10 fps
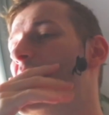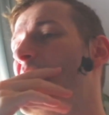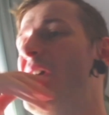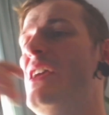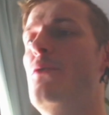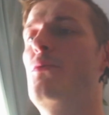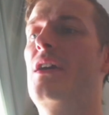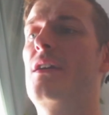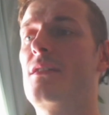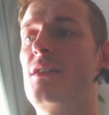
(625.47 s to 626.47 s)

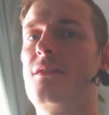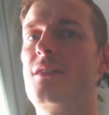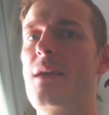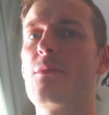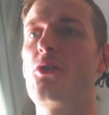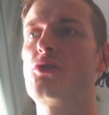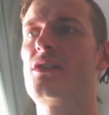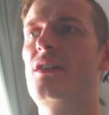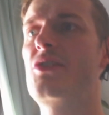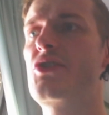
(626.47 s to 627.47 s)
Anyway, game
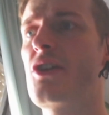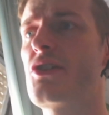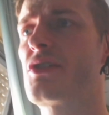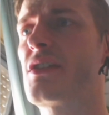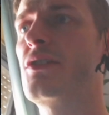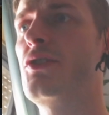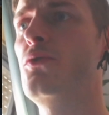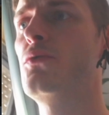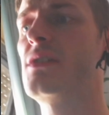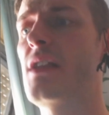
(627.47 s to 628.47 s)
constantly changes and
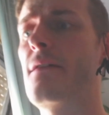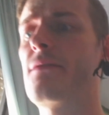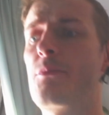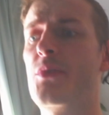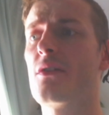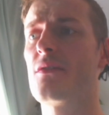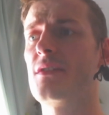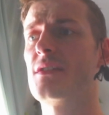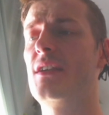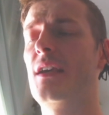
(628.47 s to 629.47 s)
new stuff appear in
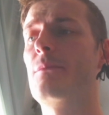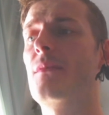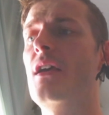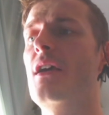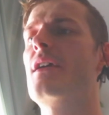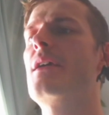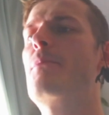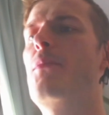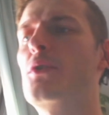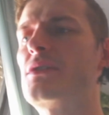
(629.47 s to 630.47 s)
this game.
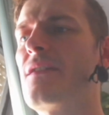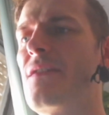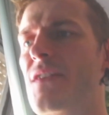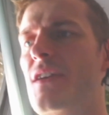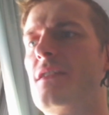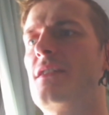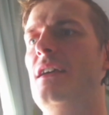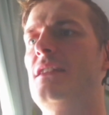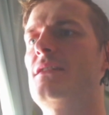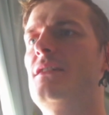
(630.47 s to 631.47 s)
Important thing
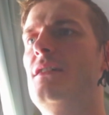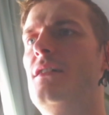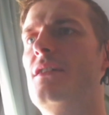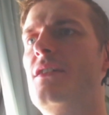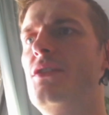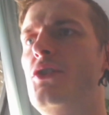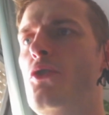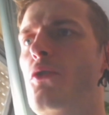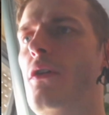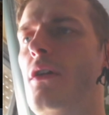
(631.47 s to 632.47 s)
that in
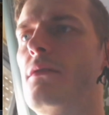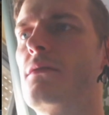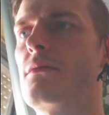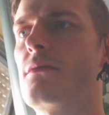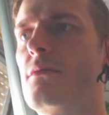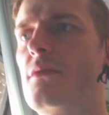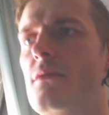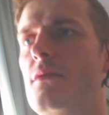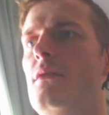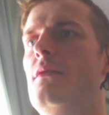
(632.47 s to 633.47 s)
your
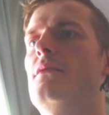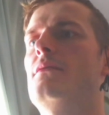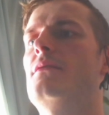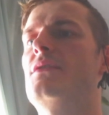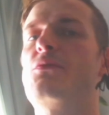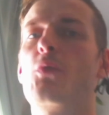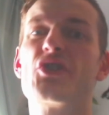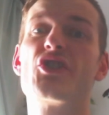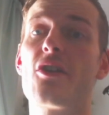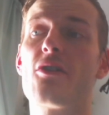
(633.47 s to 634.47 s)

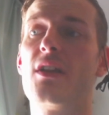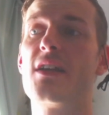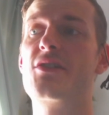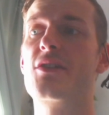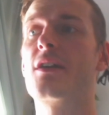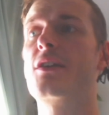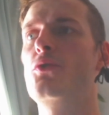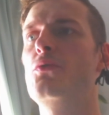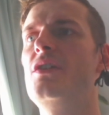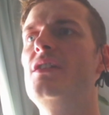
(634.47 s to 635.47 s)
what general idea,
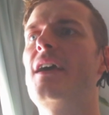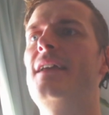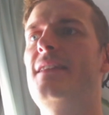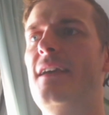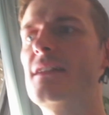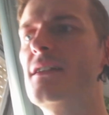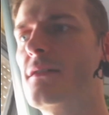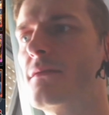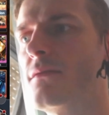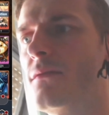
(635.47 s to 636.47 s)
you need a tank.
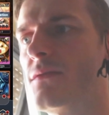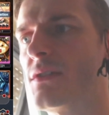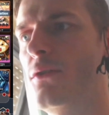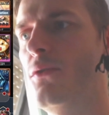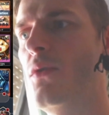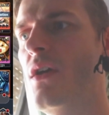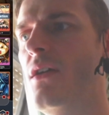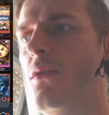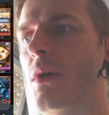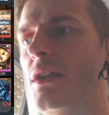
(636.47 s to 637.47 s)
So
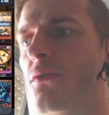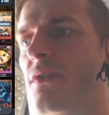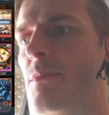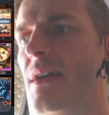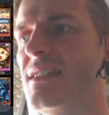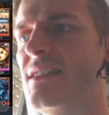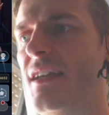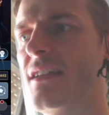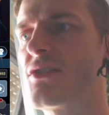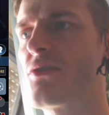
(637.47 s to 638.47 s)
one of the best
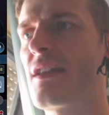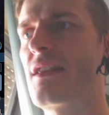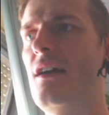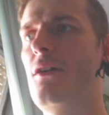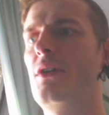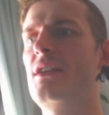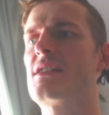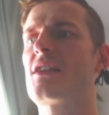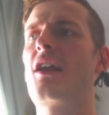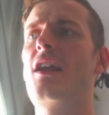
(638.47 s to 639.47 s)
tanks right now
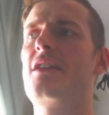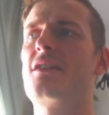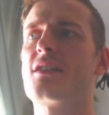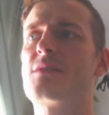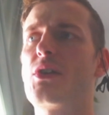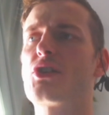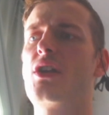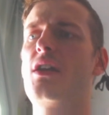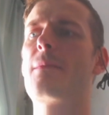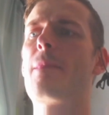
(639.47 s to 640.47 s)
is Helene,
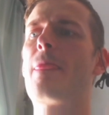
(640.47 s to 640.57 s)
especially